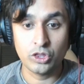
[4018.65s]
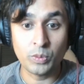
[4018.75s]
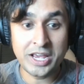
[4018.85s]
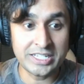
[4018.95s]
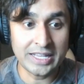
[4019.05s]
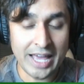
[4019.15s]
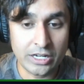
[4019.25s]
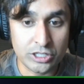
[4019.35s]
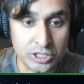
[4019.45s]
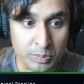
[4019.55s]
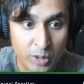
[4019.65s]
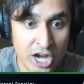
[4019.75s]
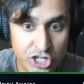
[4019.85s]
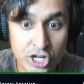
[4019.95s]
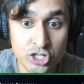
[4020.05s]
The reason that
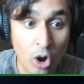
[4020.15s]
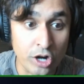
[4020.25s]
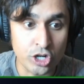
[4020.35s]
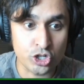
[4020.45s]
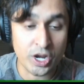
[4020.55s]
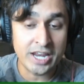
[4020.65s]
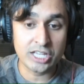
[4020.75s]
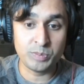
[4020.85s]
depression is hard to treat